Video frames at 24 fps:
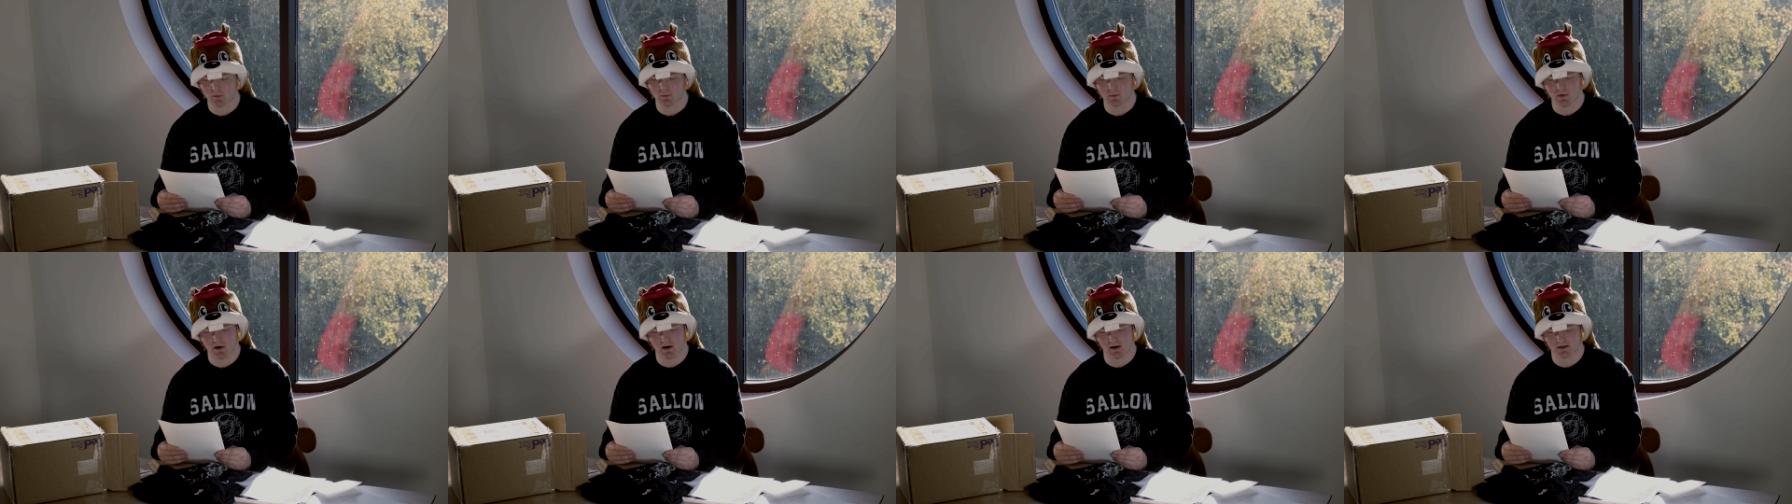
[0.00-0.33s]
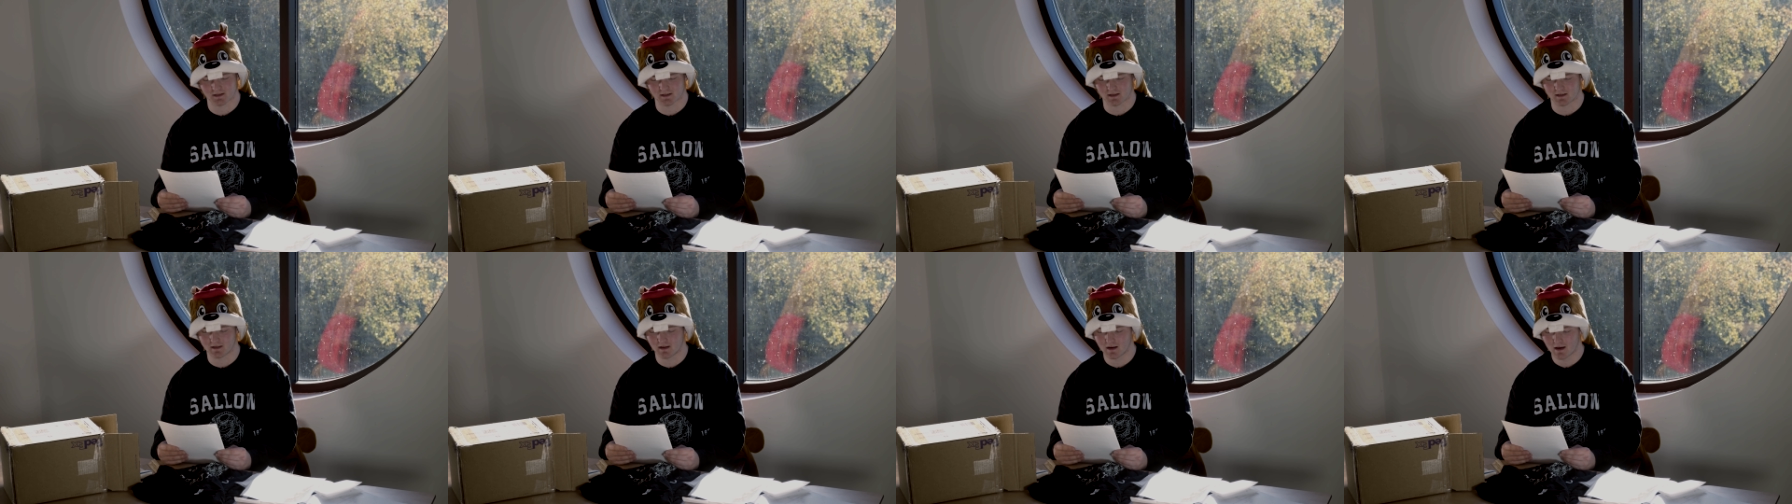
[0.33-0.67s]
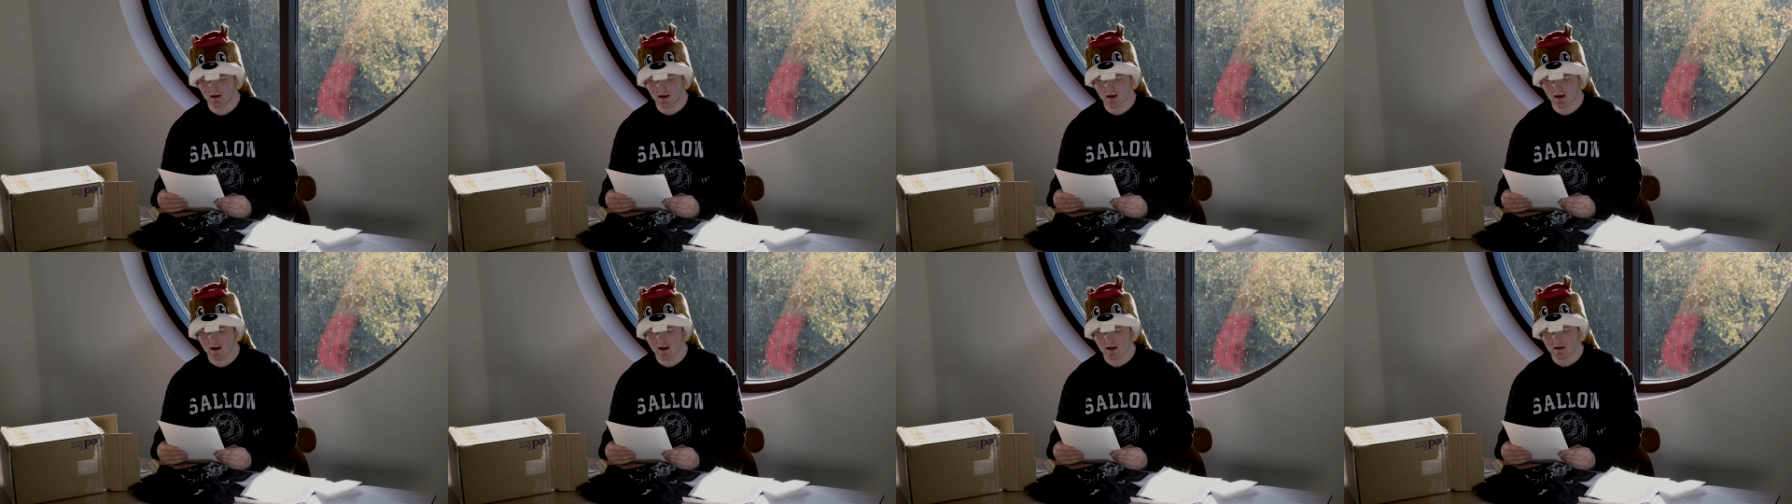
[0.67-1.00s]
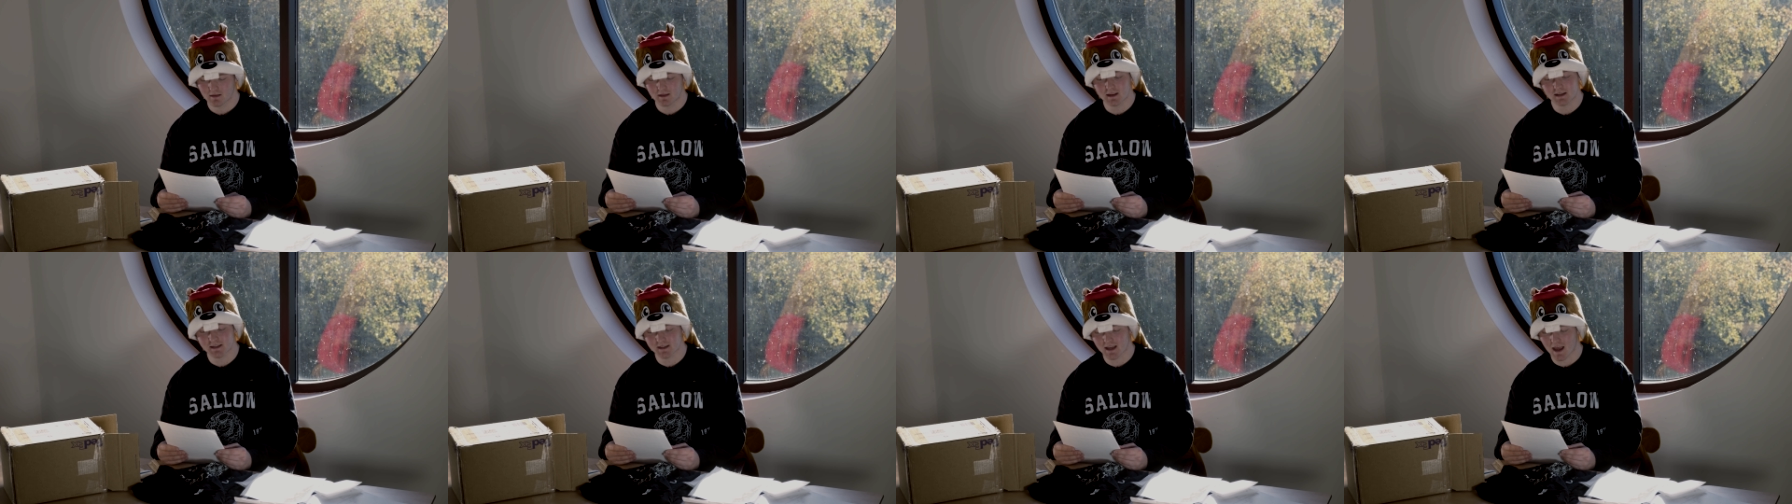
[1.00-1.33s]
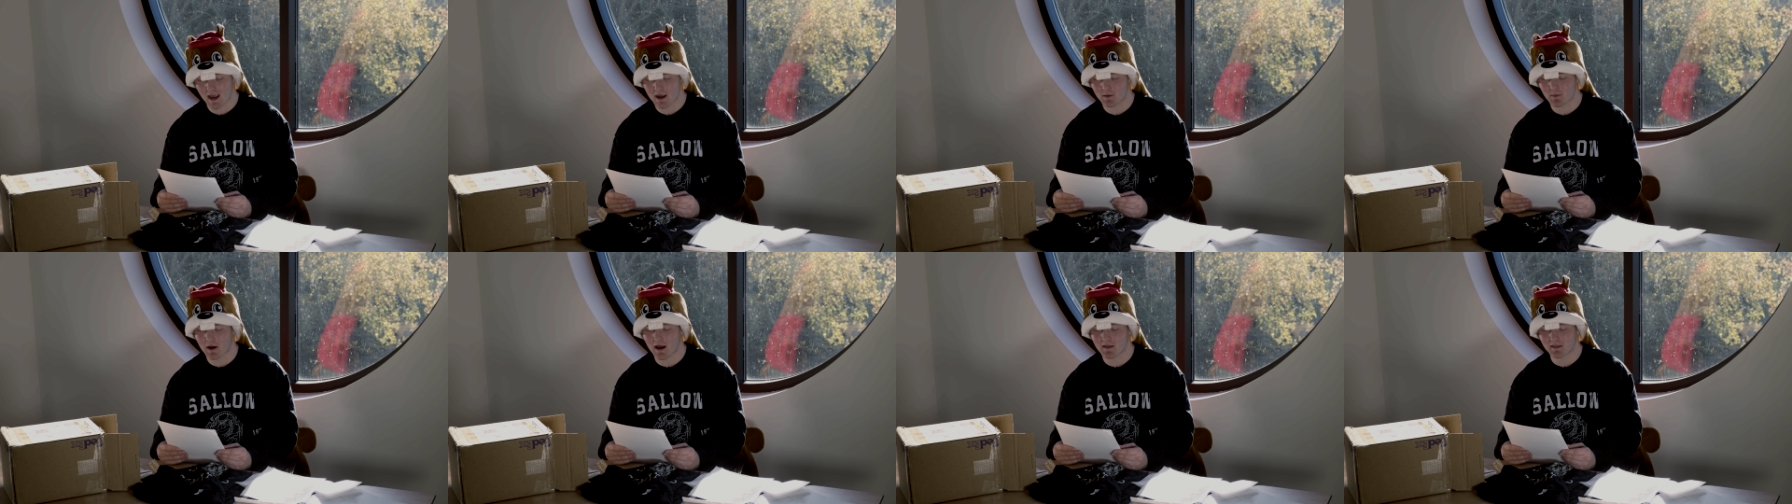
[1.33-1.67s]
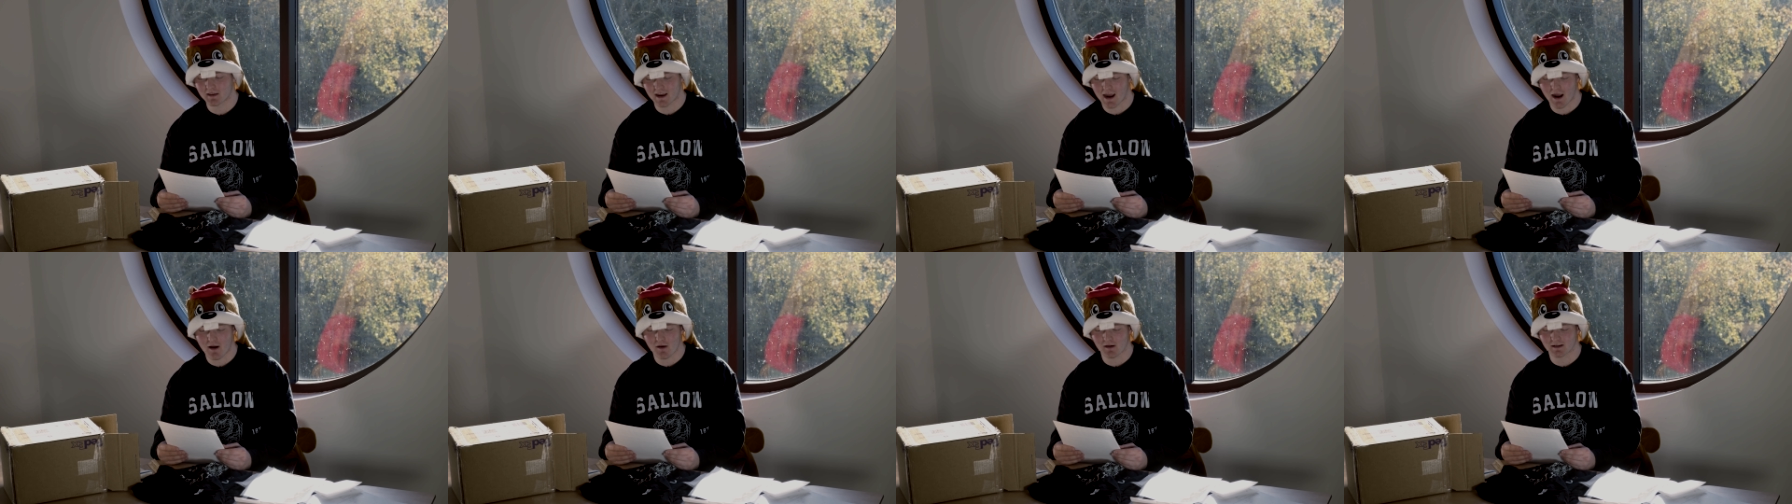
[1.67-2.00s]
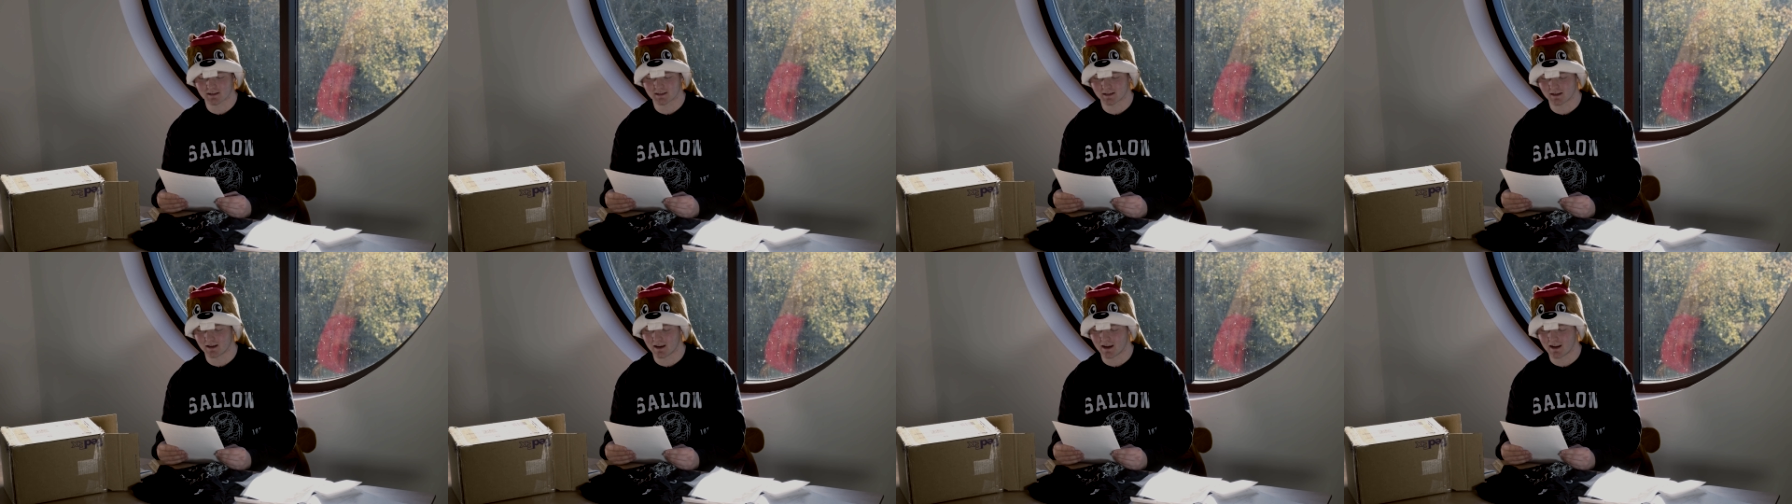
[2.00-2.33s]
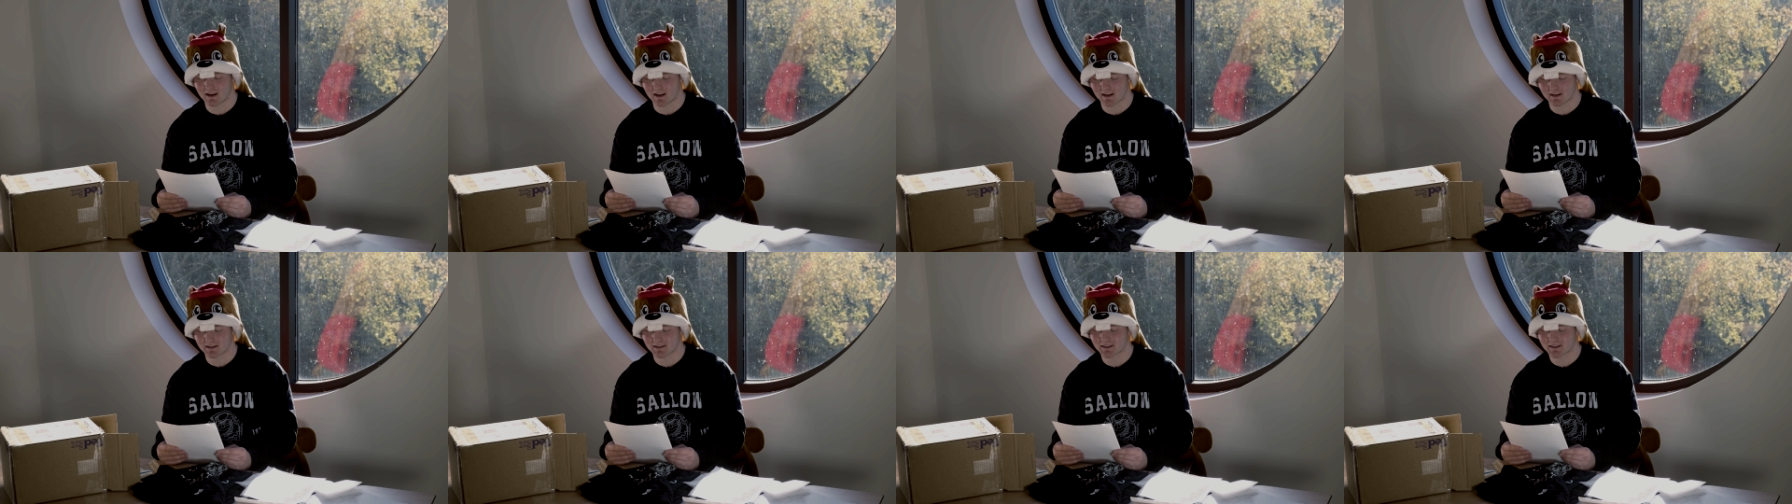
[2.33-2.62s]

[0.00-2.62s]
person. This game and the character in it